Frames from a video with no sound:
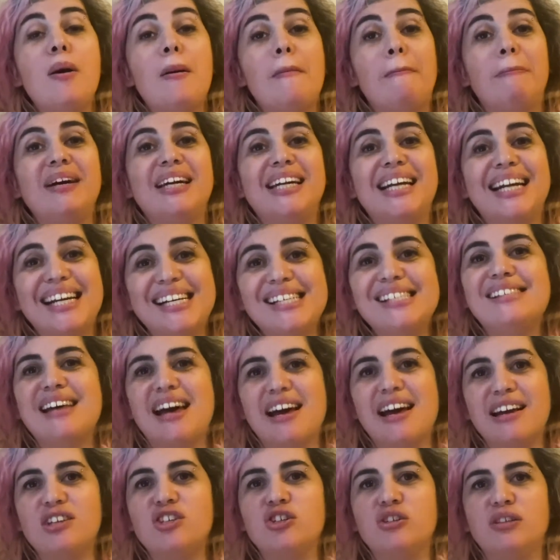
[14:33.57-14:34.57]
but it is
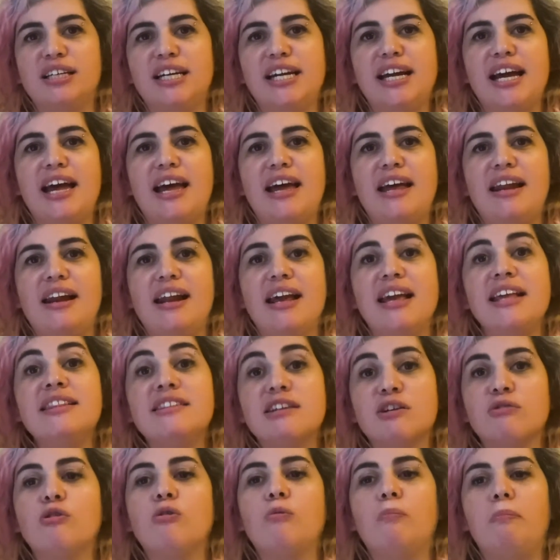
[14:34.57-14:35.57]
actually an
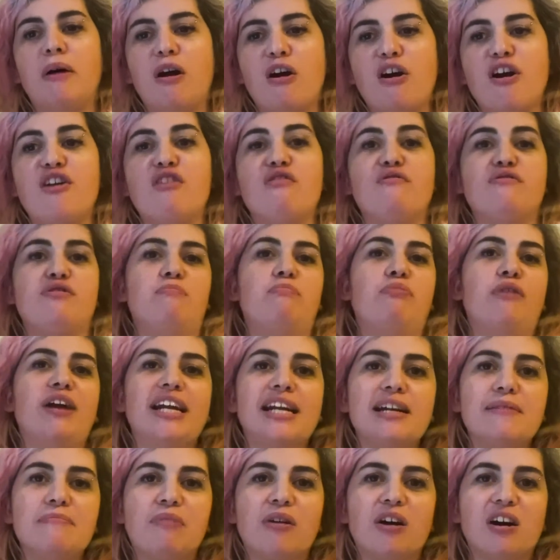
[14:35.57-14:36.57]
integral part of the
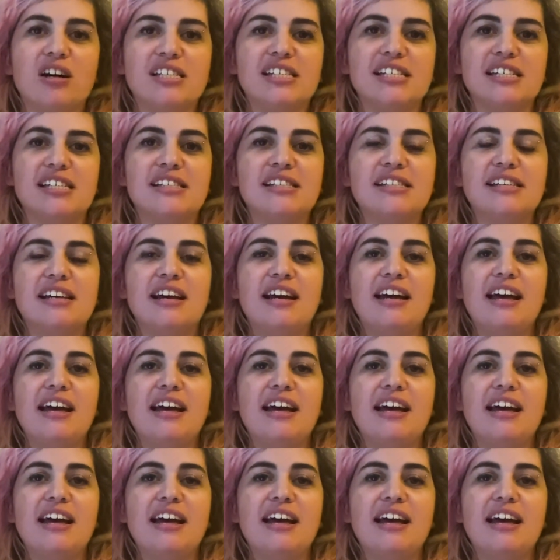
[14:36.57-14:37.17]
branding process.